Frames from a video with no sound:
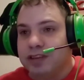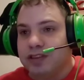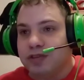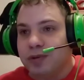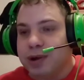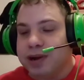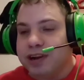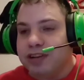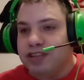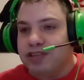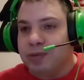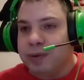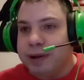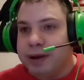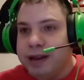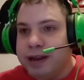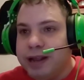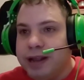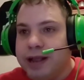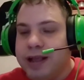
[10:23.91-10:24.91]

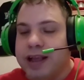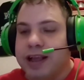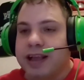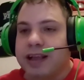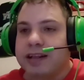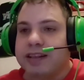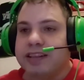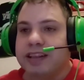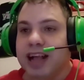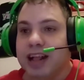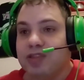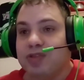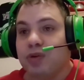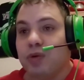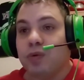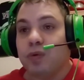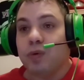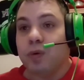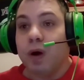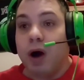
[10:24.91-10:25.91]
2020, that
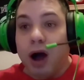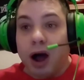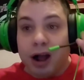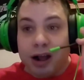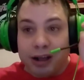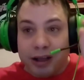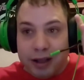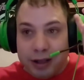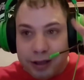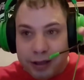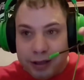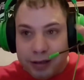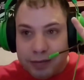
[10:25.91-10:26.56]
The Rock